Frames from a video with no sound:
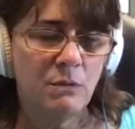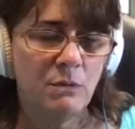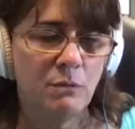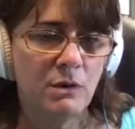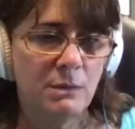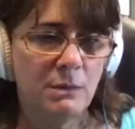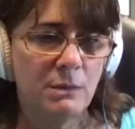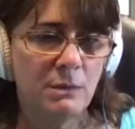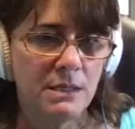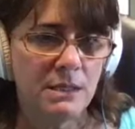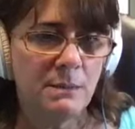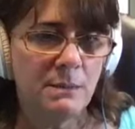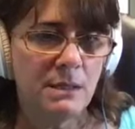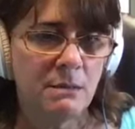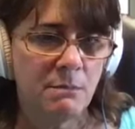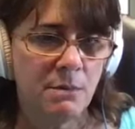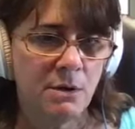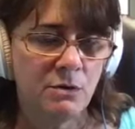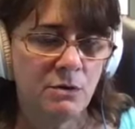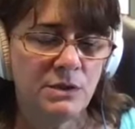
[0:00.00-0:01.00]
really bugs me
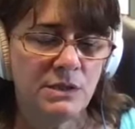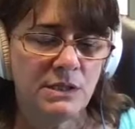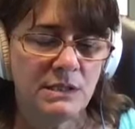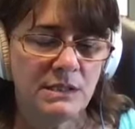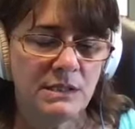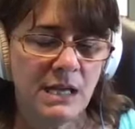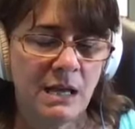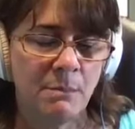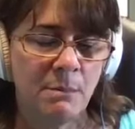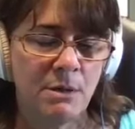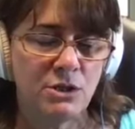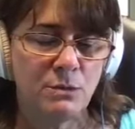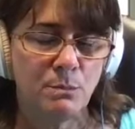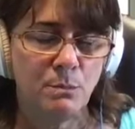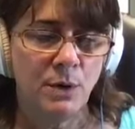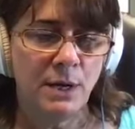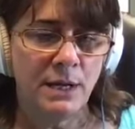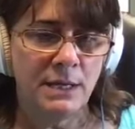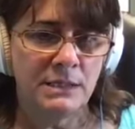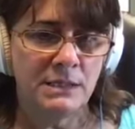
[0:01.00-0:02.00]
the most is how much
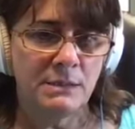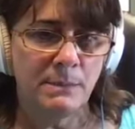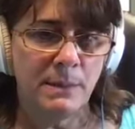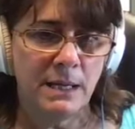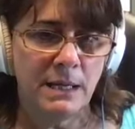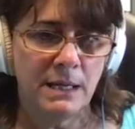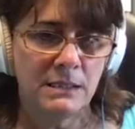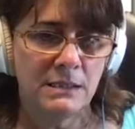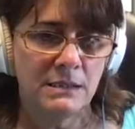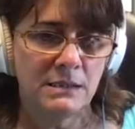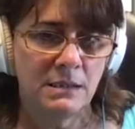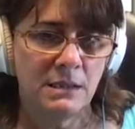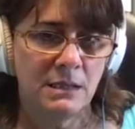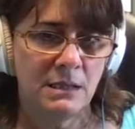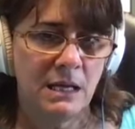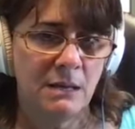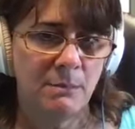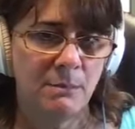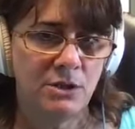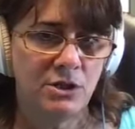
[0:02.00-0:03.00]
brain space
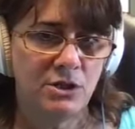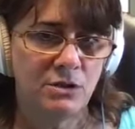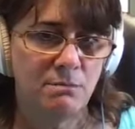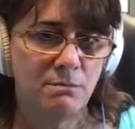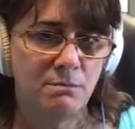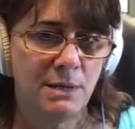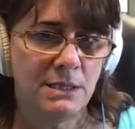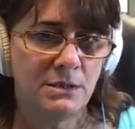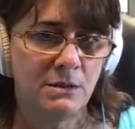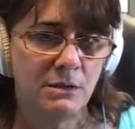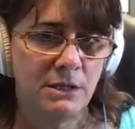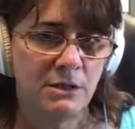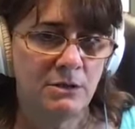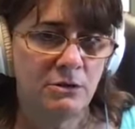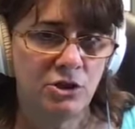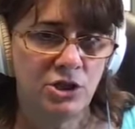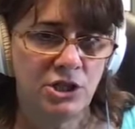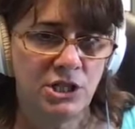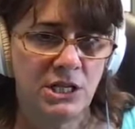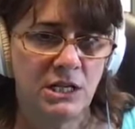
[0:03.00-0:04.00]
and how mm-hmm. much mental
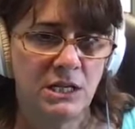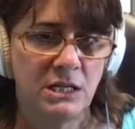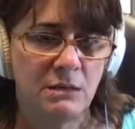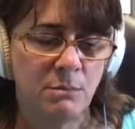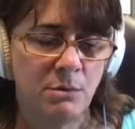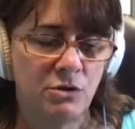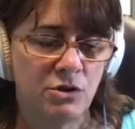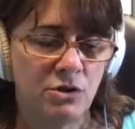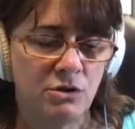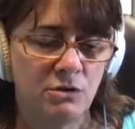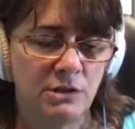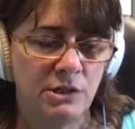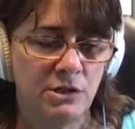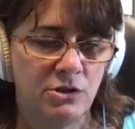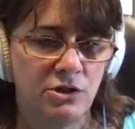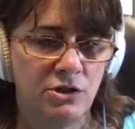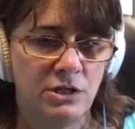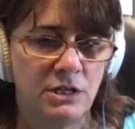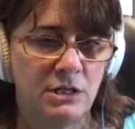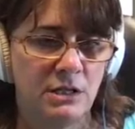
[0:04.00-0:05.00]
energy and emotional
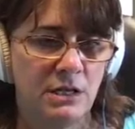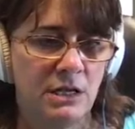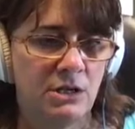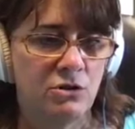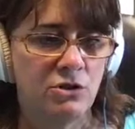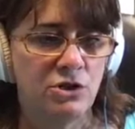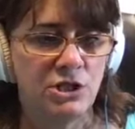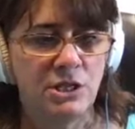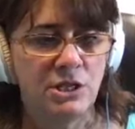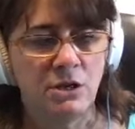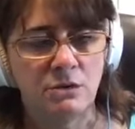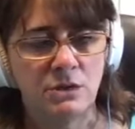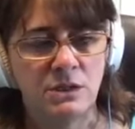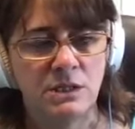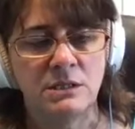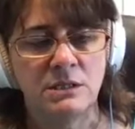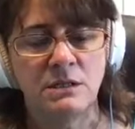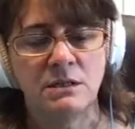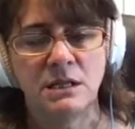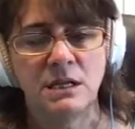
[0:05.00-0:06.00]
energy energy goes
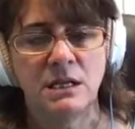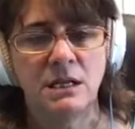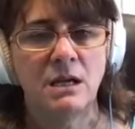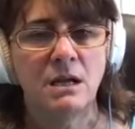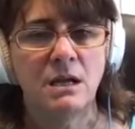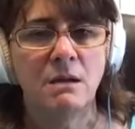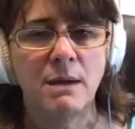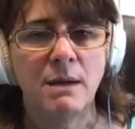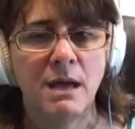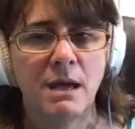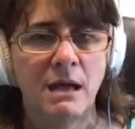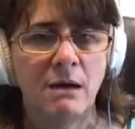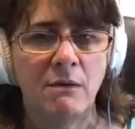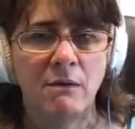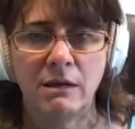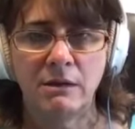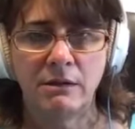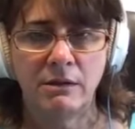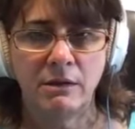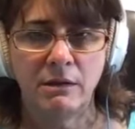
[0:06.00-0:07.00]
into thinking about how
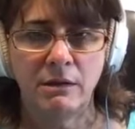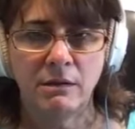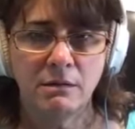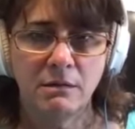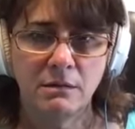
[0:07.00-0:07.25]
I look.